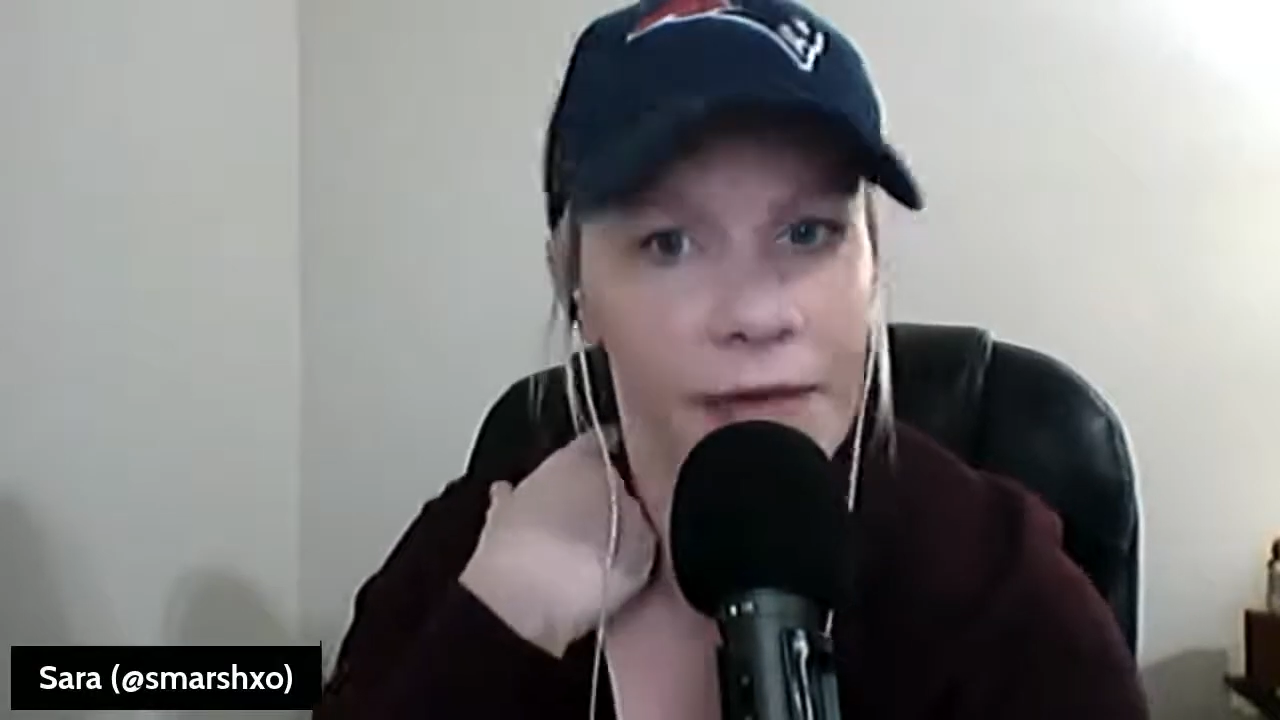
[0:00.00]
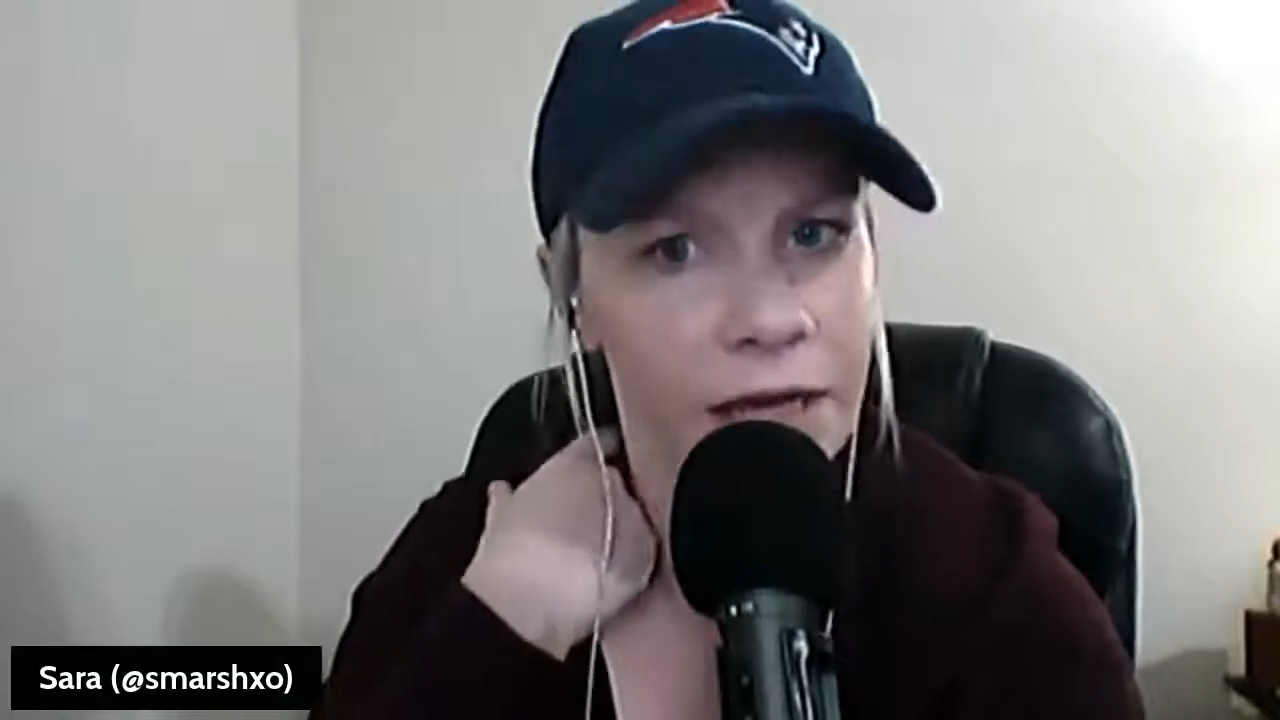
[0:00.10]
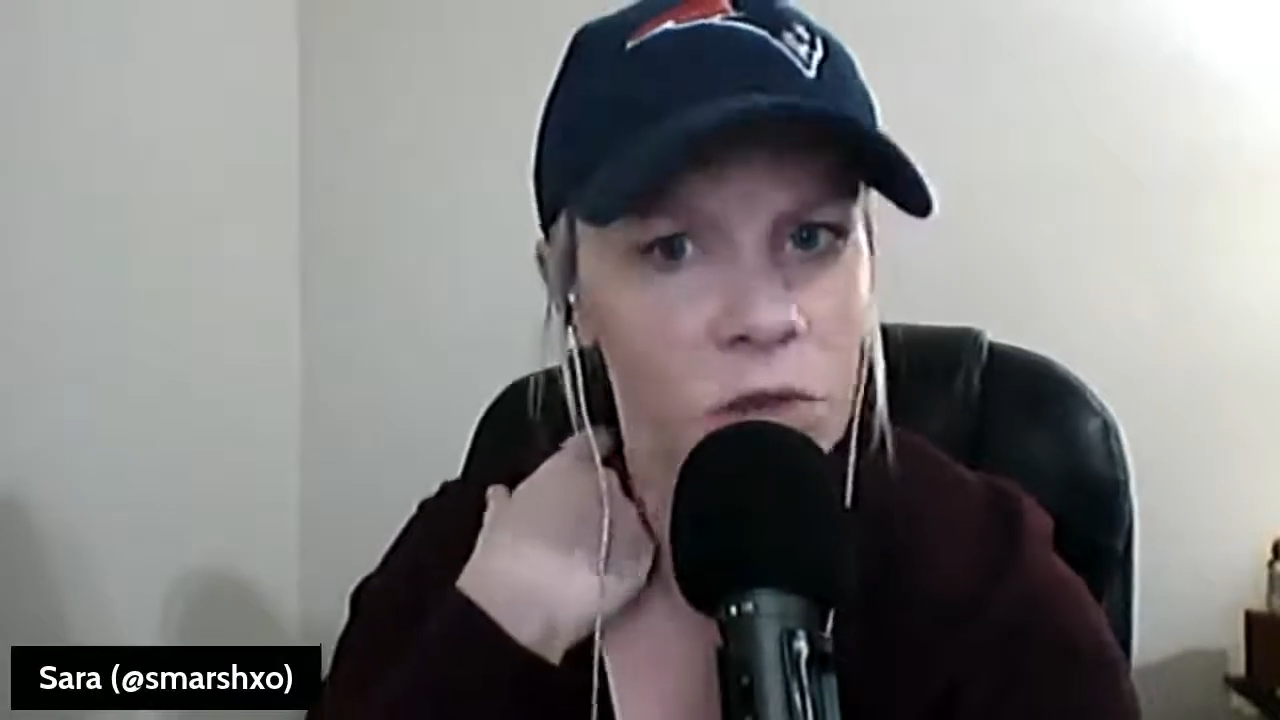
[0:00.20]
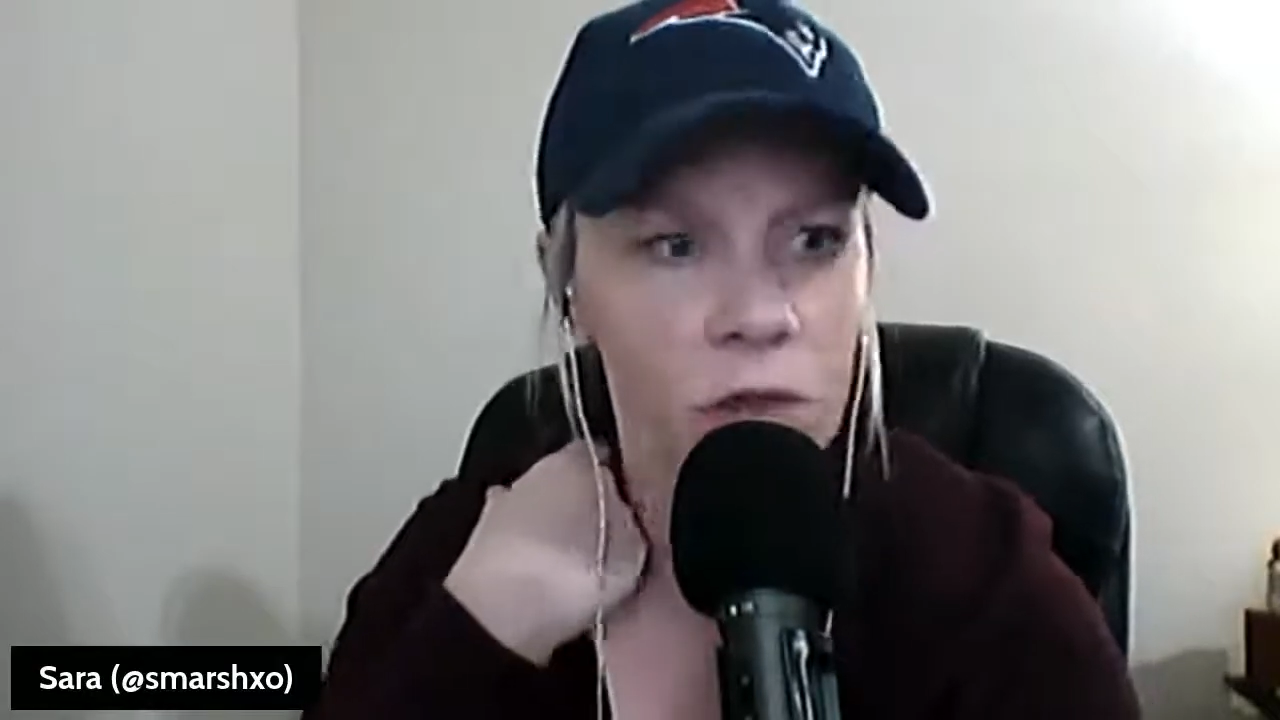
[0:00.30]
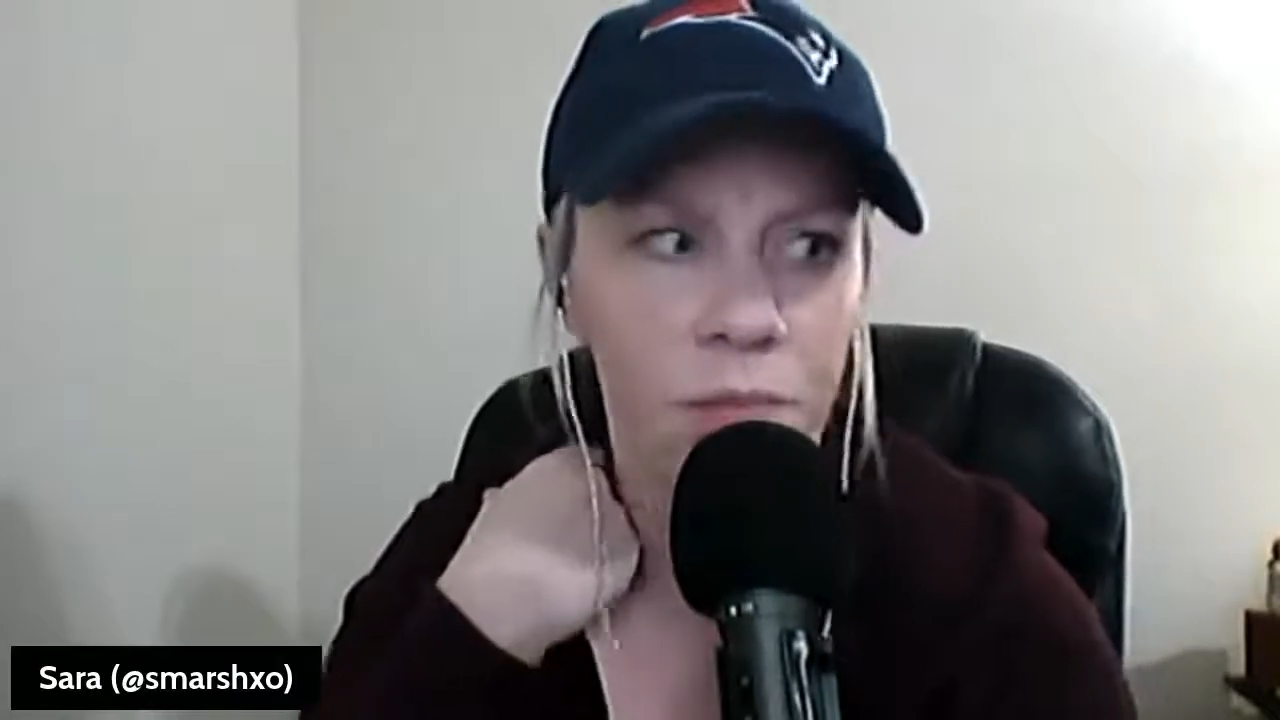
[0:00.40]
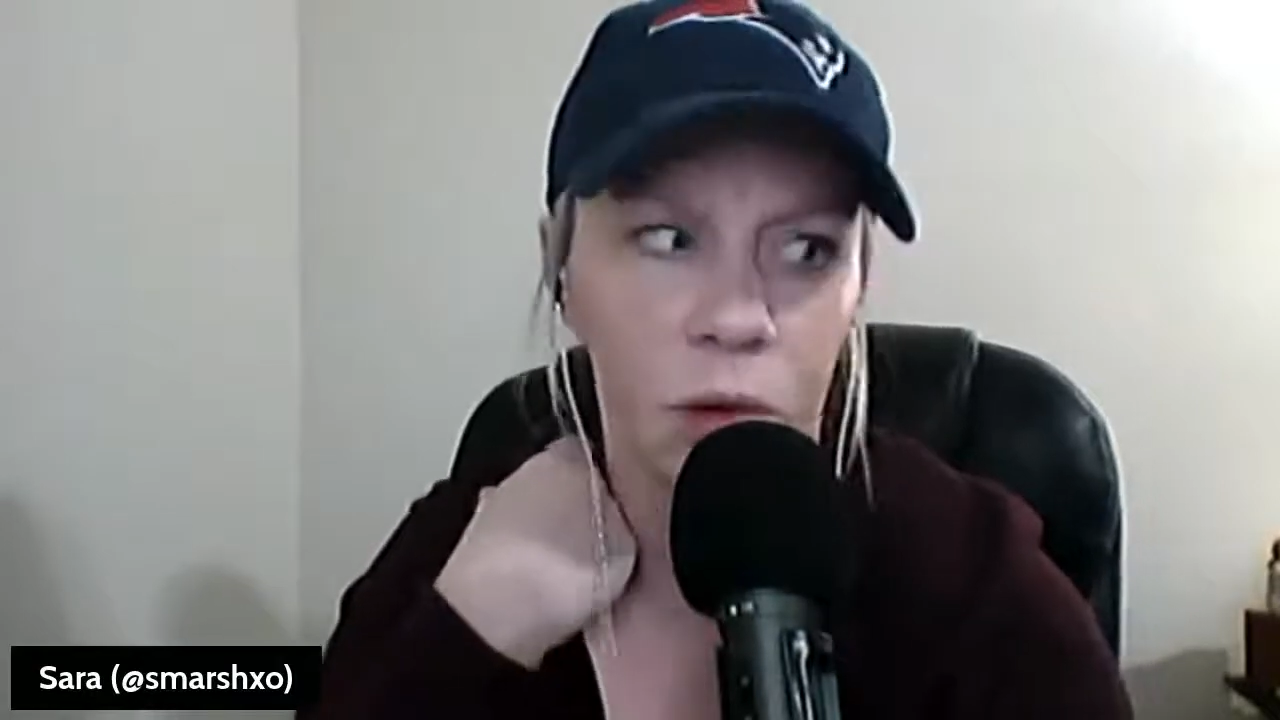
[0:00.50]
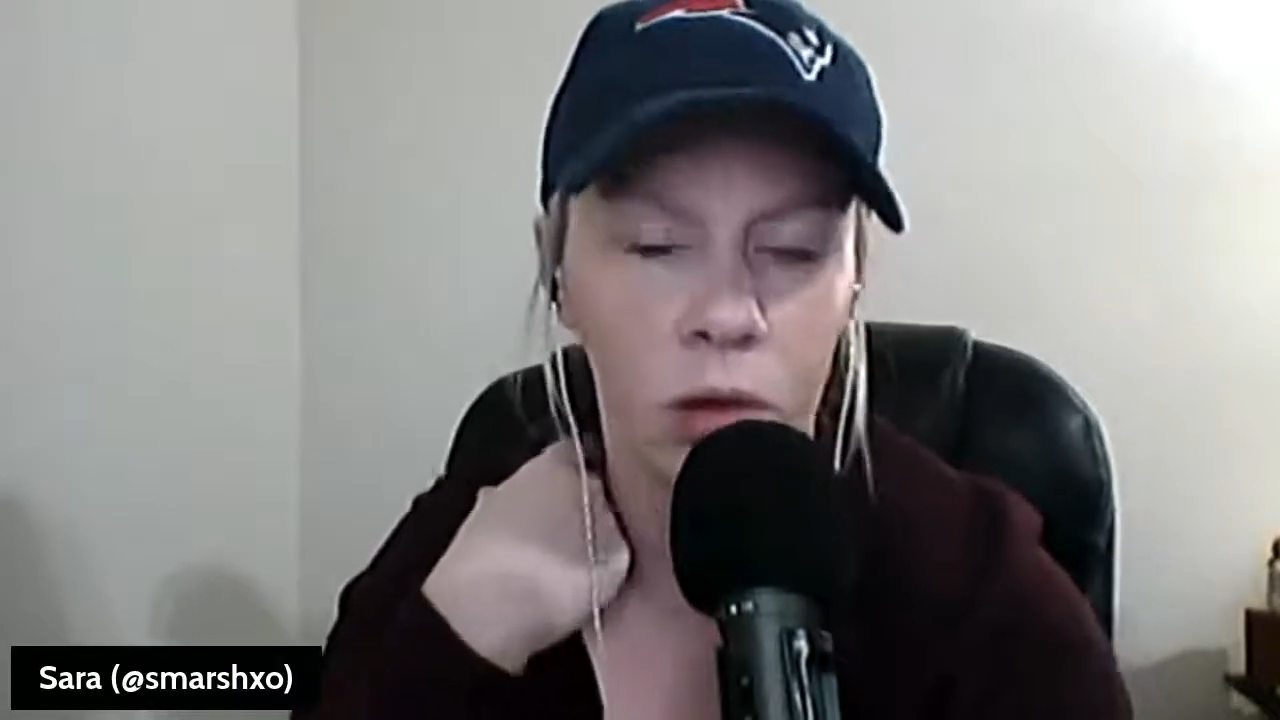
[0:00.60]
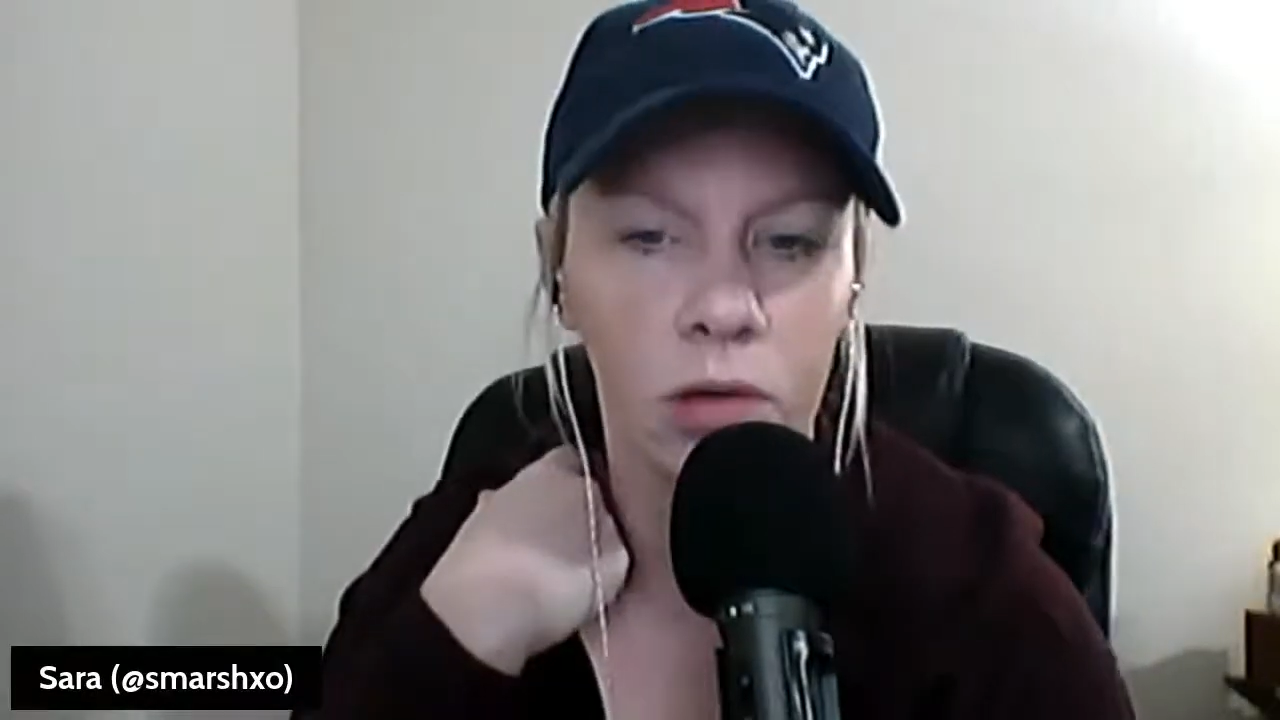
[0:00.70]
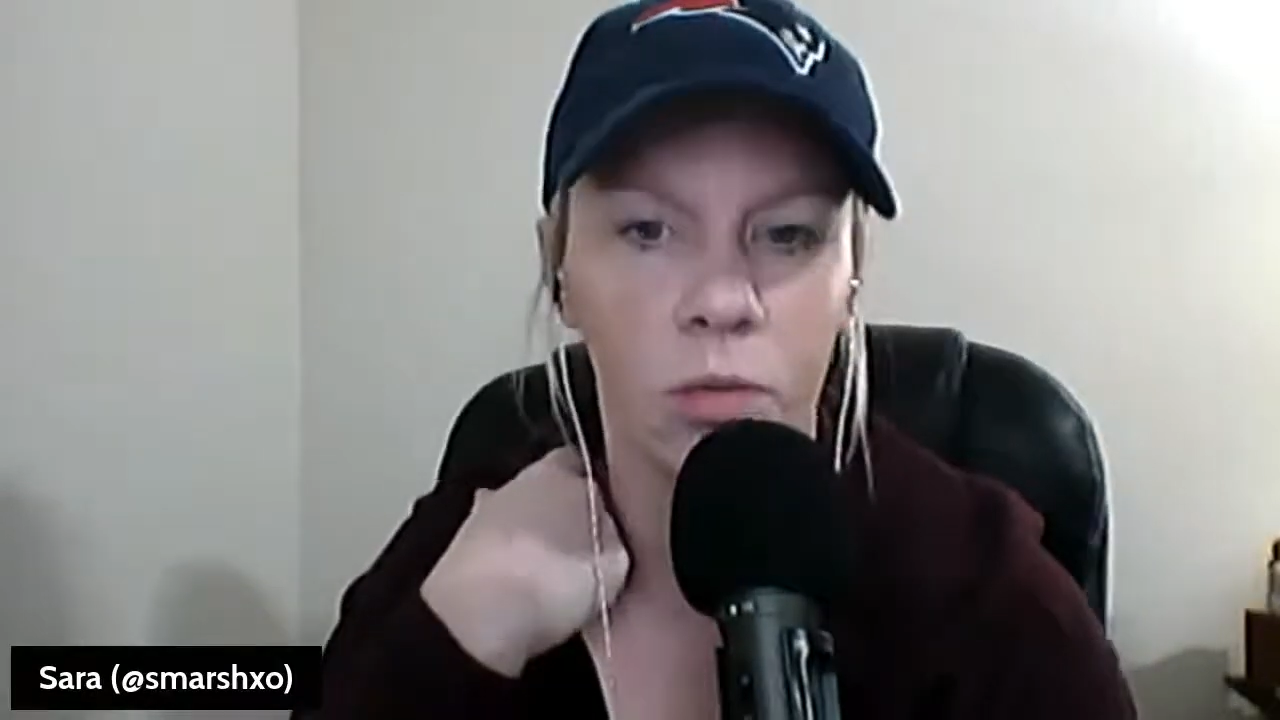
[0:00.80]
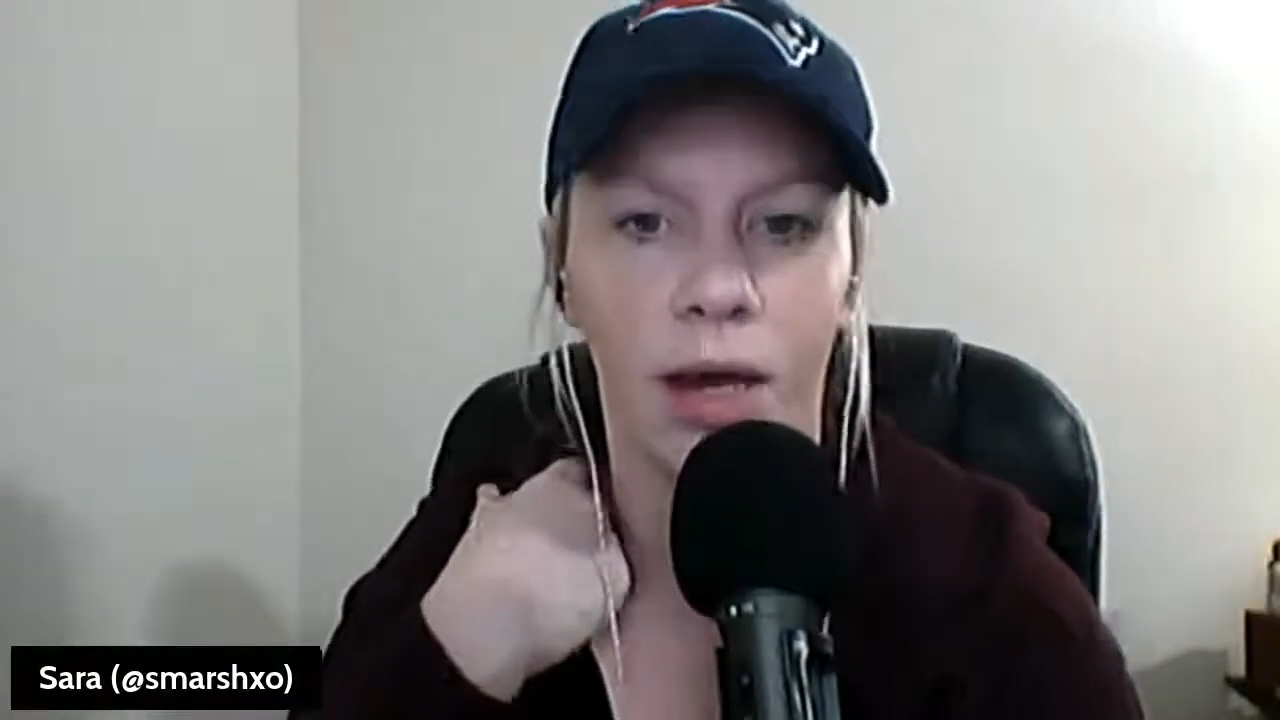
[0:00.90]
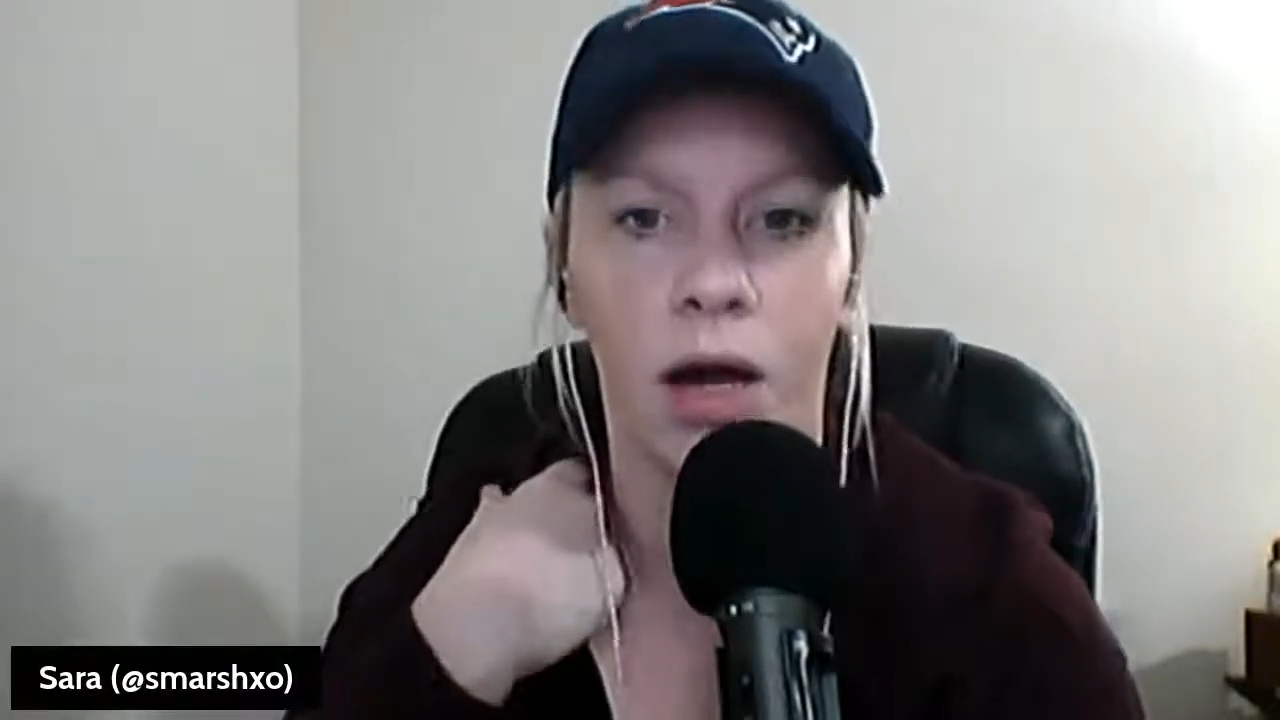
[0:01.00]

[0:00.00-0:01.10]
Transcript: Kendrick Bourne